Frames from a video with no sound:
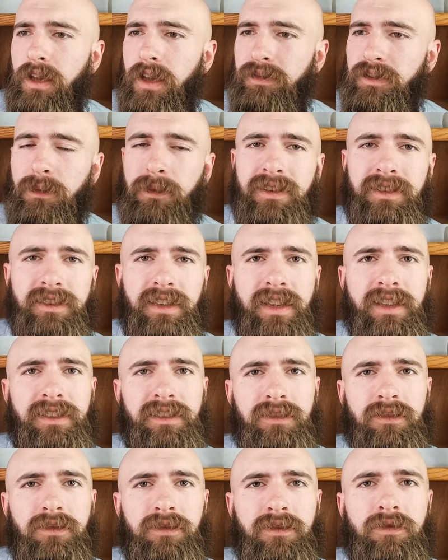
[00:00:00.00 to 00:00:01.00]
If someone
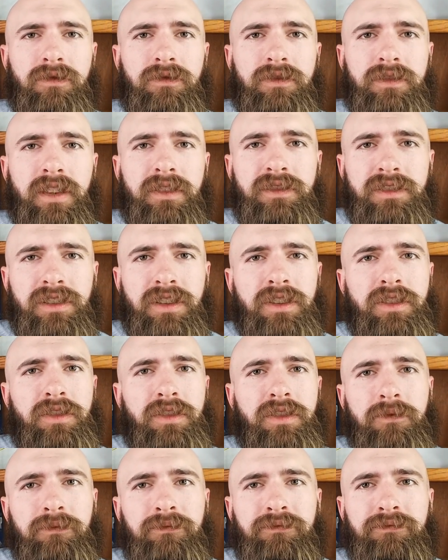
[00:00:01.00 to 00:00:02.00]
says to
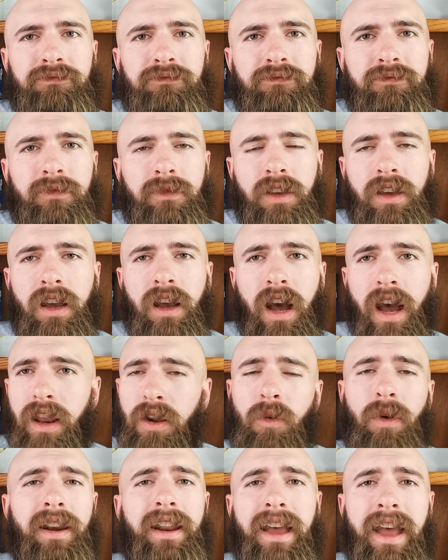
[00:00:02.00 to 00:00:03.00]
you, "I
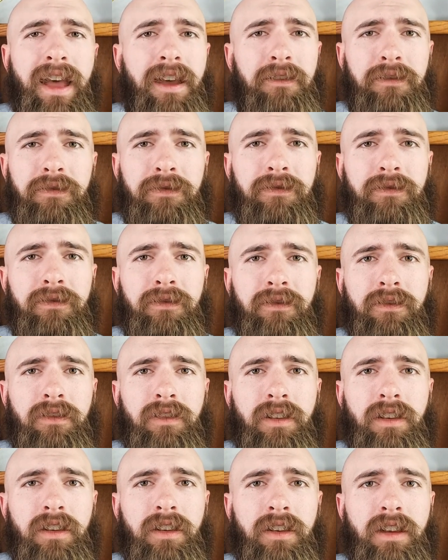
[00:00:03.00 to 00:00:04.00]
don't want to have
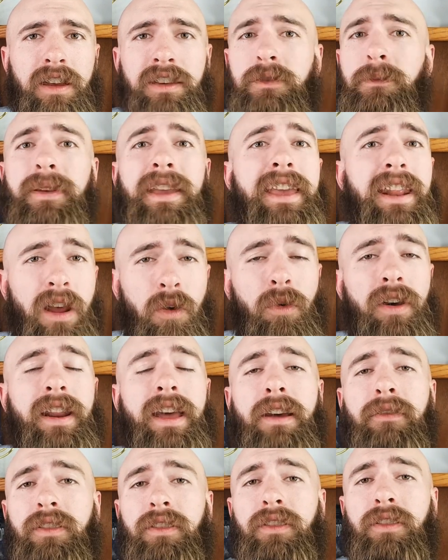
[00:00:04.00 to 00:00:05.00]
a debate, I want
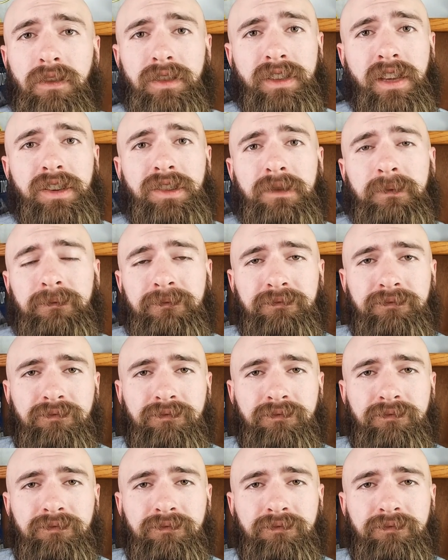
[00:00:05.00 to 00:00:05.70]
to have a conversation,"